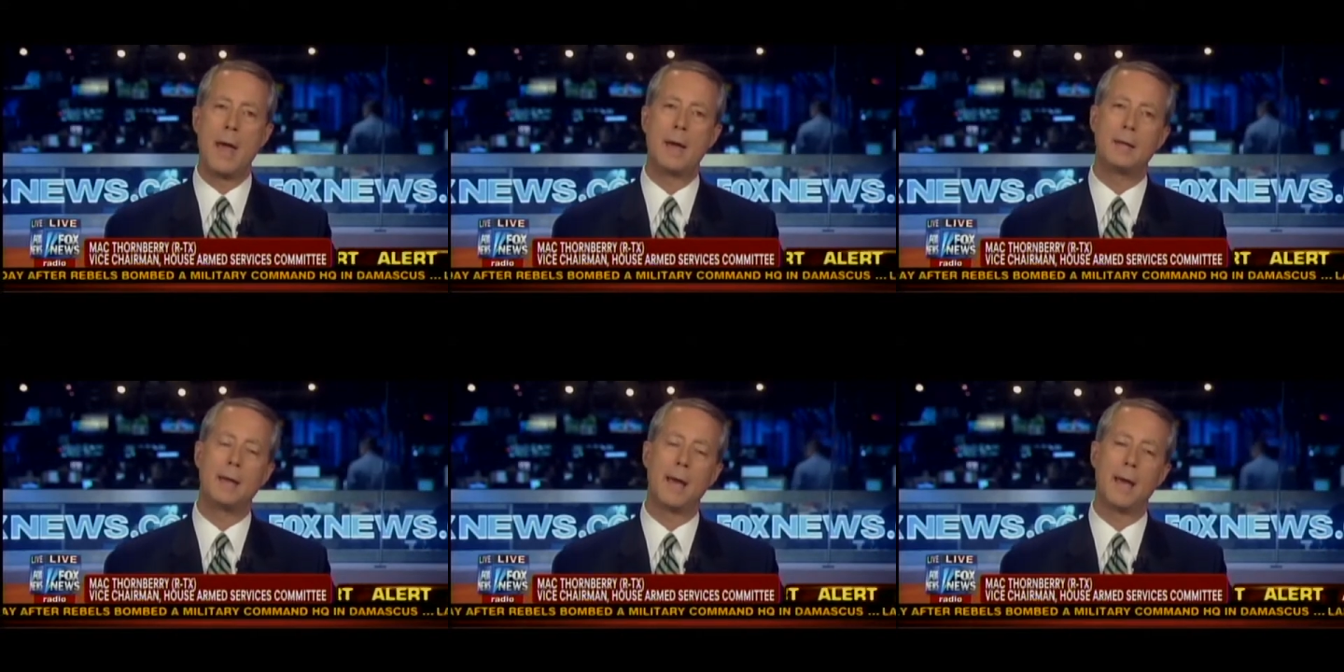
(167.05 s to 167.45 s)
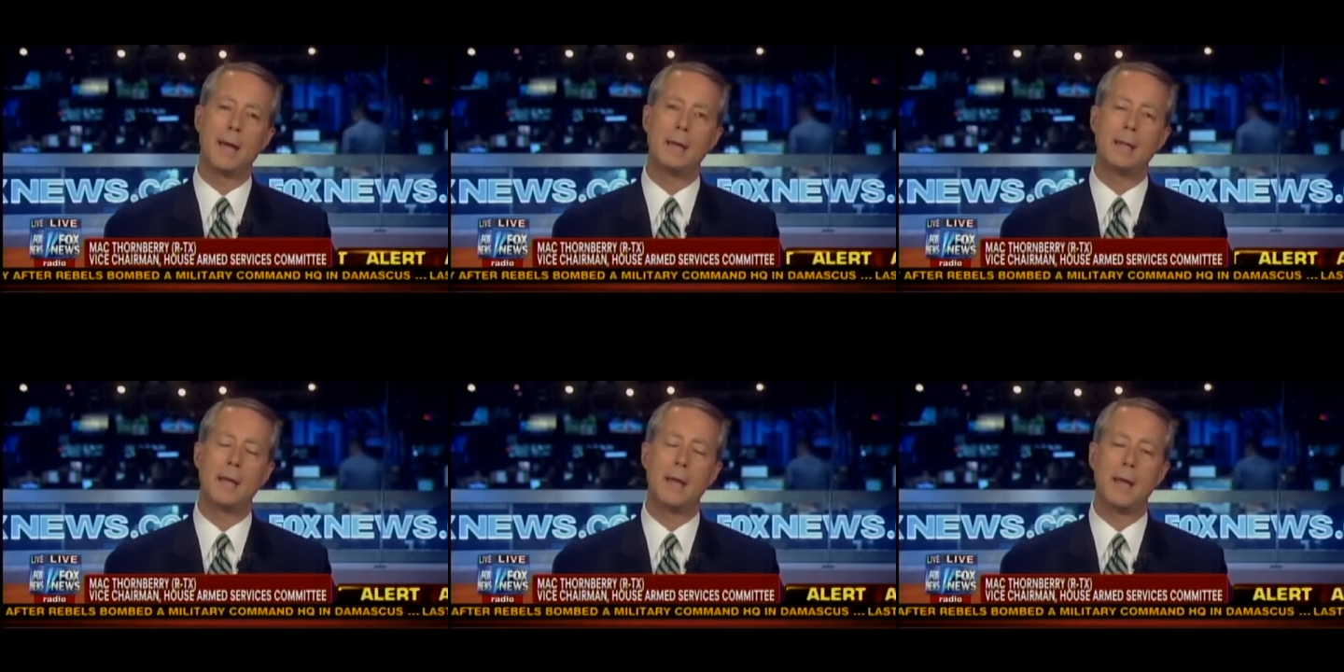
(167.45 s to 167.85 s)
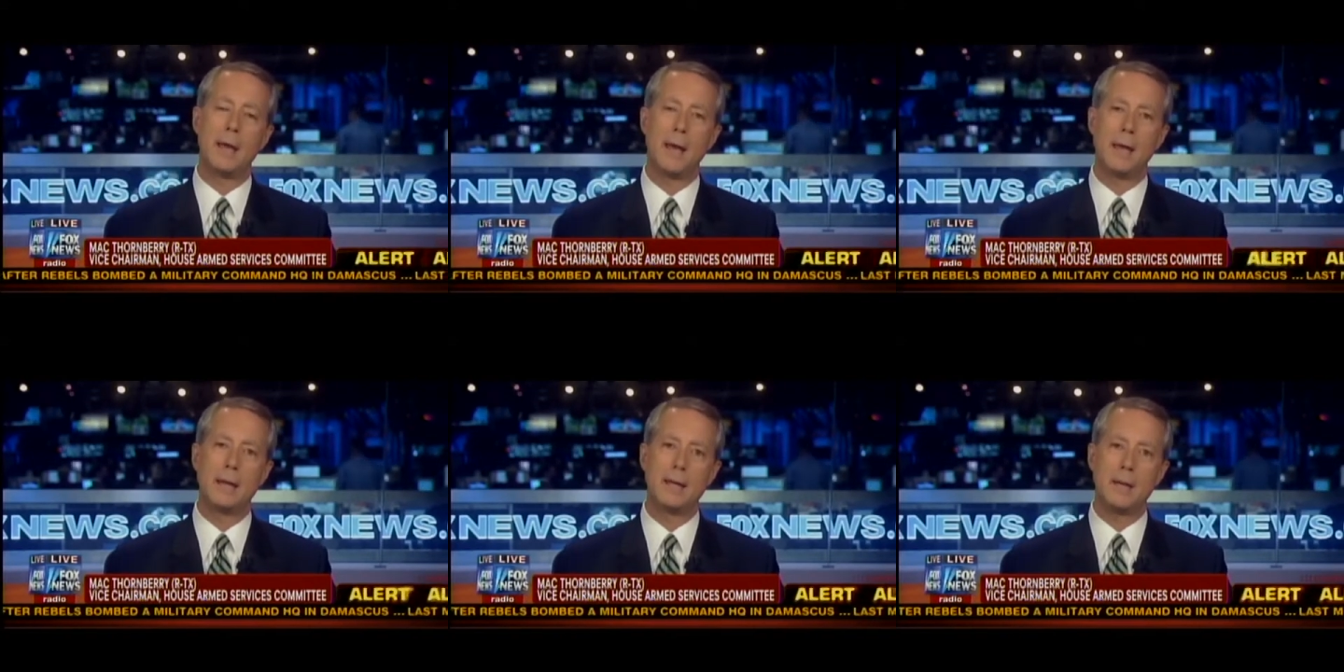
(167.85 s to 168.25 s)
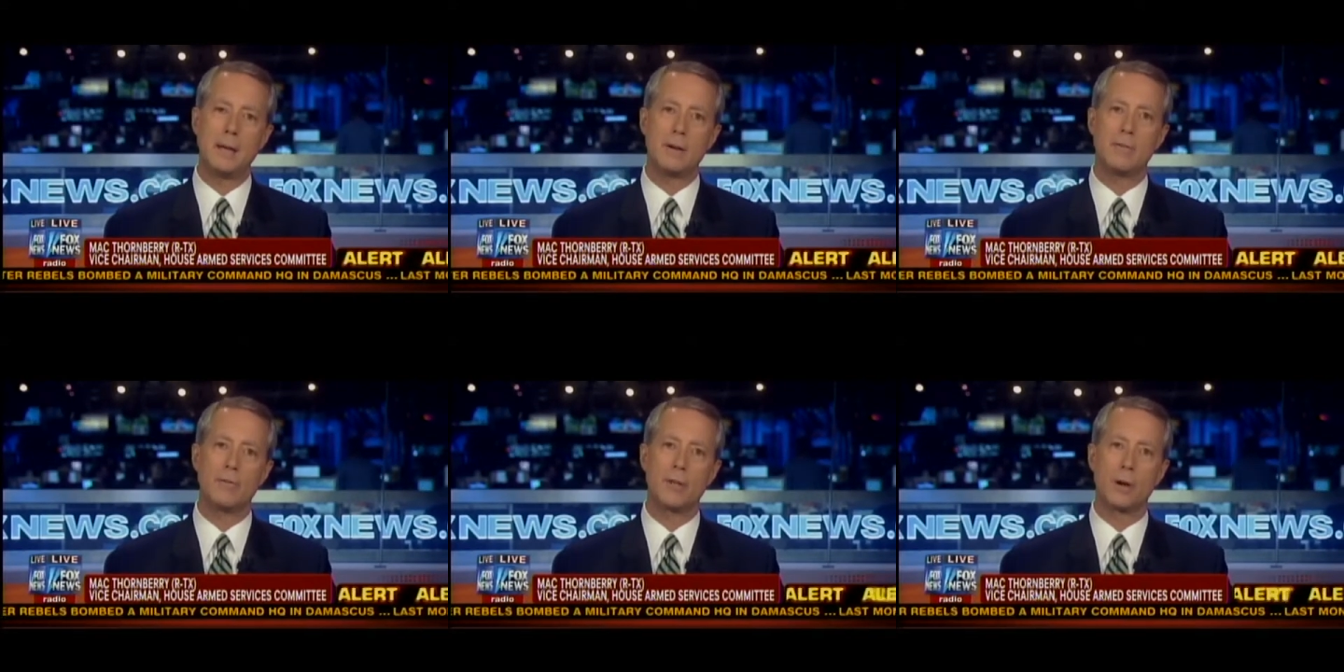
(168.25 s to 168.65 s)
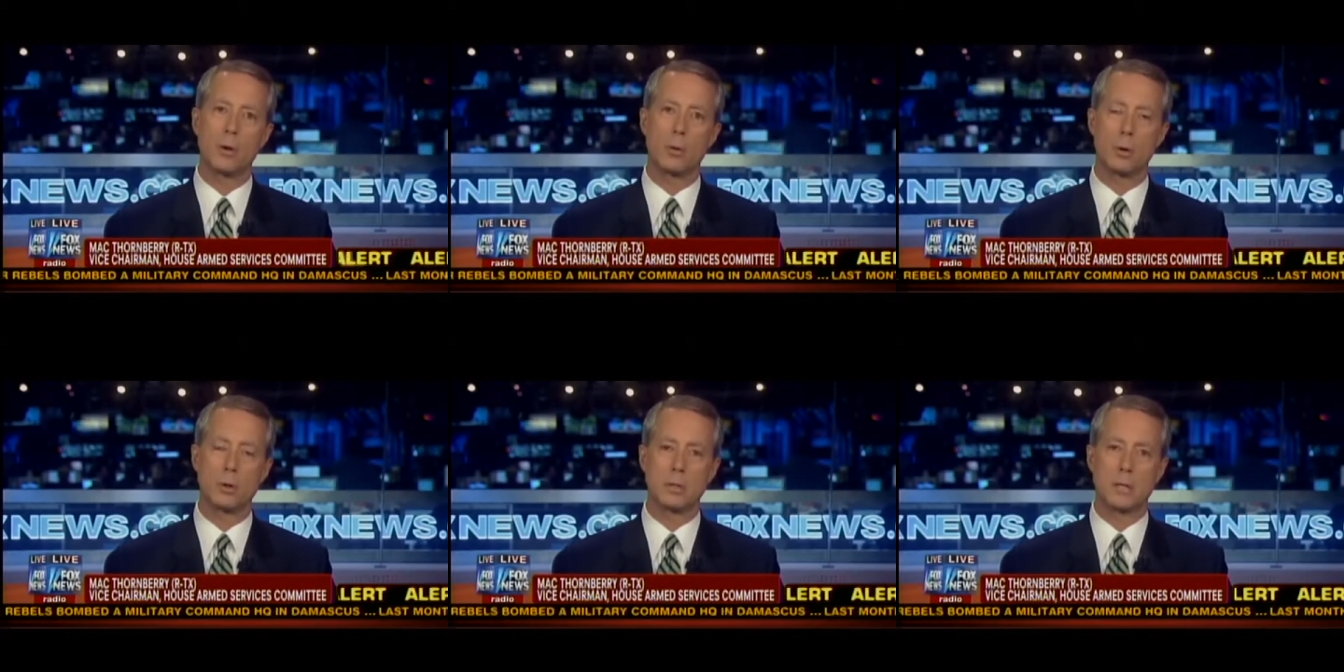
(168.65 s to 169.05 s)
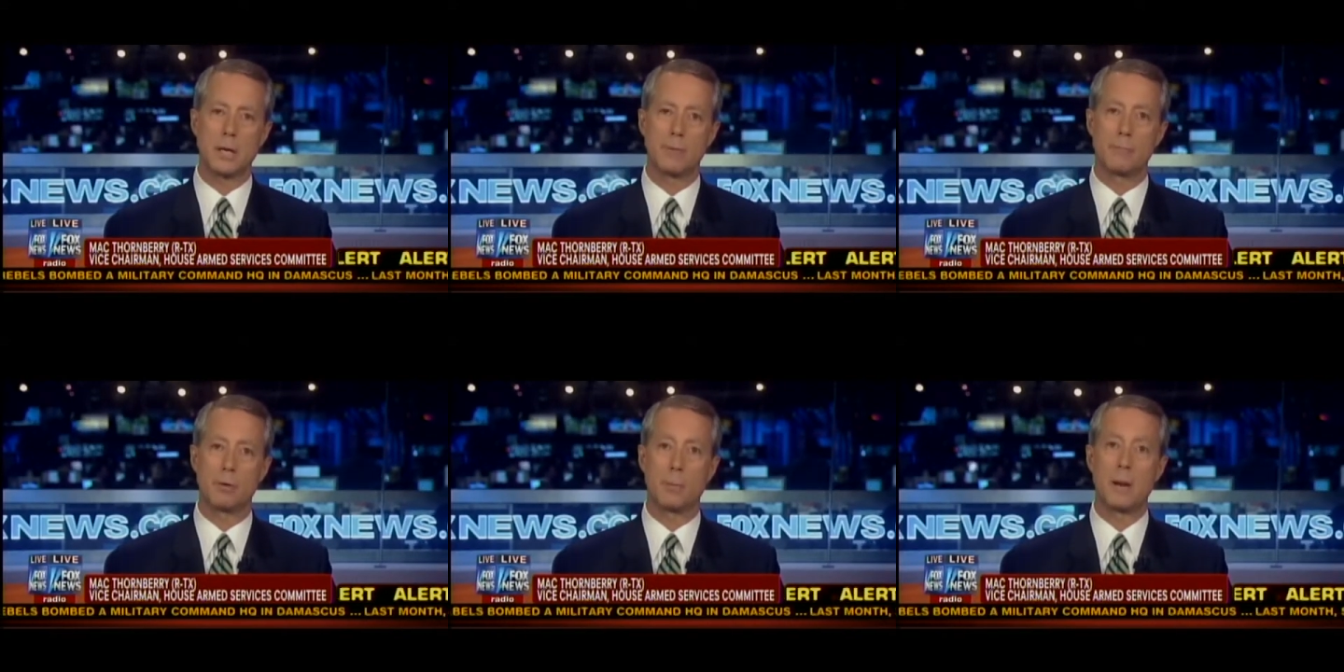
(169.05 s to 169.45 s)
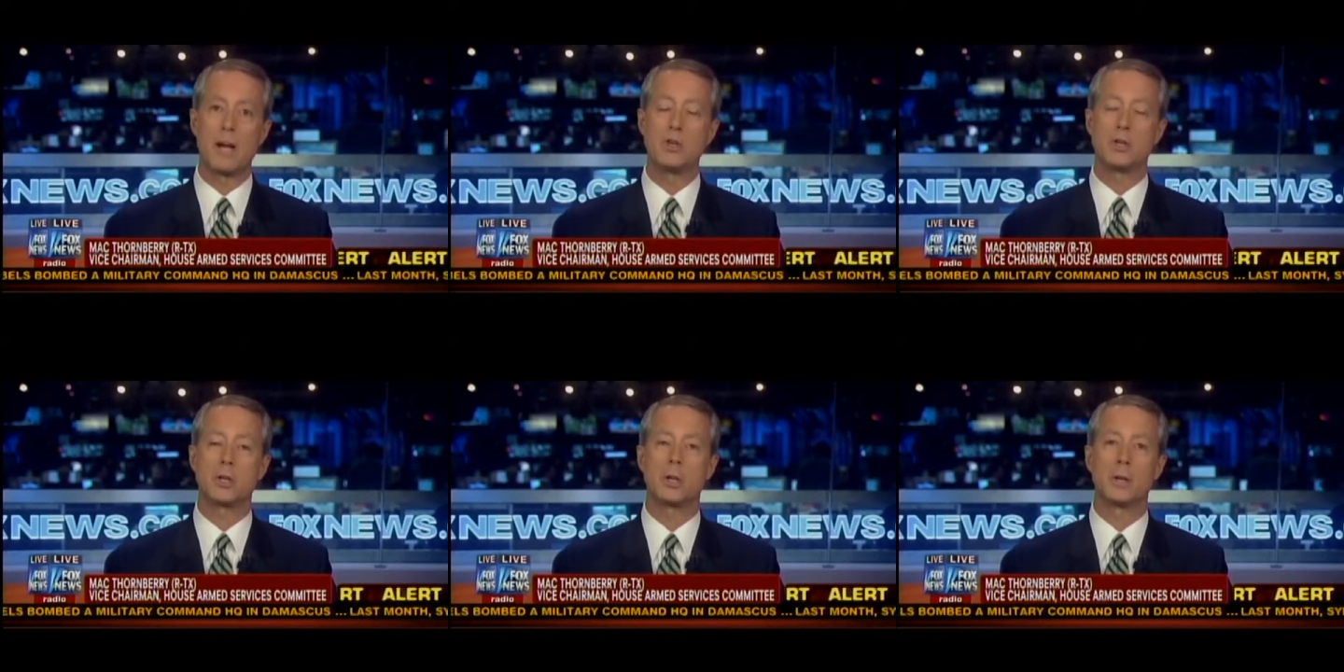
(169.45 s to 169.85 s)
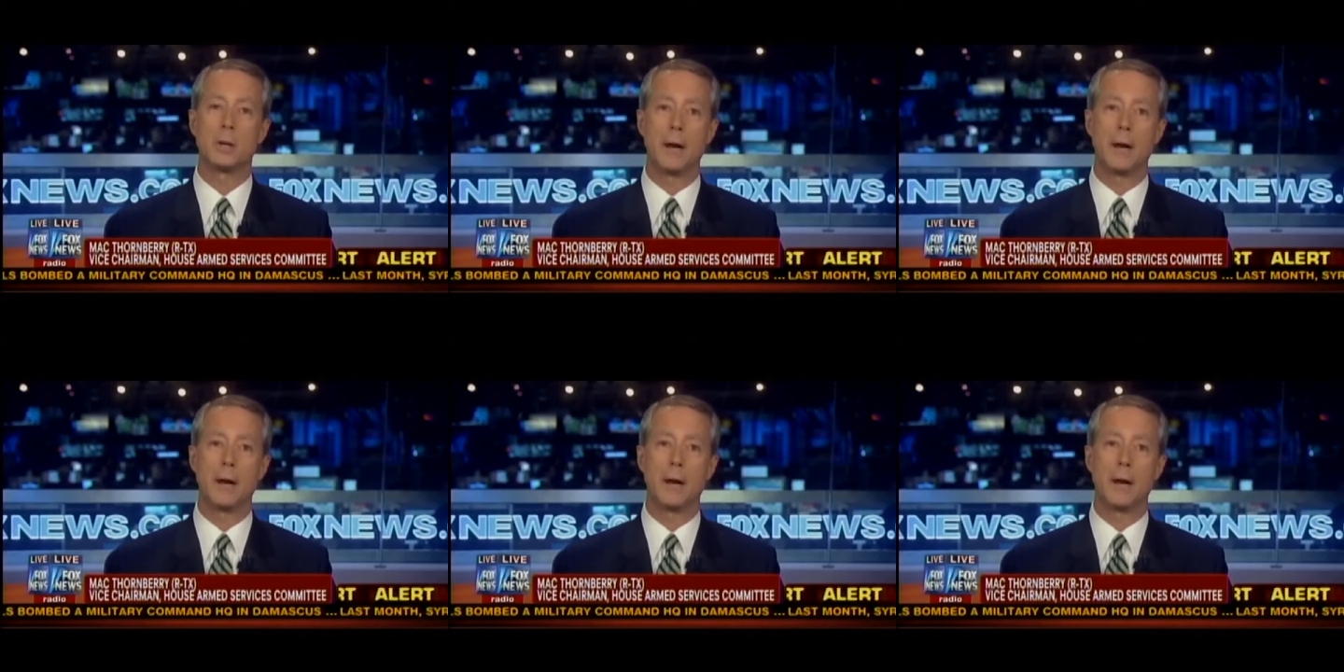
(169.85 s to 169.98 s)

And if there was information